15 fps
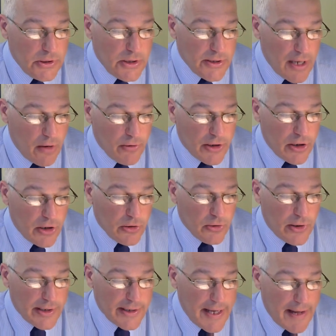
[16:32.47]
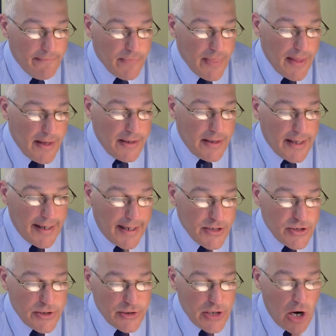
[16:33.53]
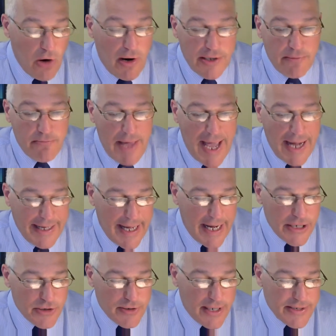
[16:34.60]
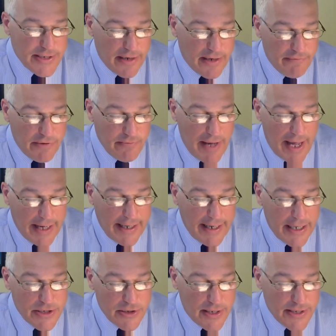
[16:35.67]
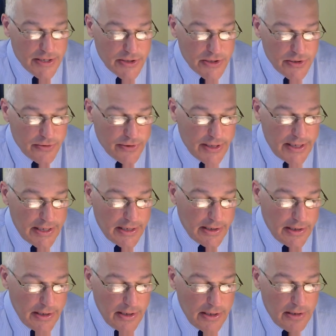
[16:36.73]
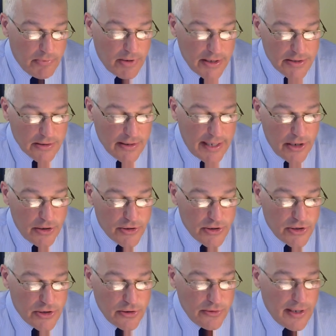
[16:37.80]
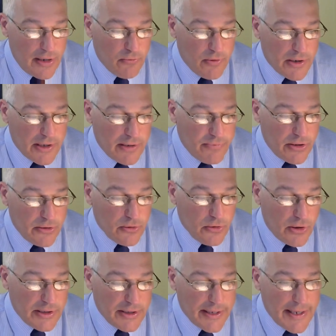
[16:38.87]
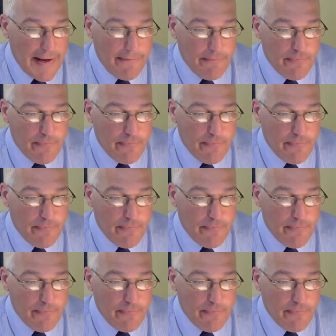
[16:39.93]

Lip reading: that we're going to look at. And as you know, on the MAC address, every MAC address is unique, but it's layer 2 that we're going to be looking at.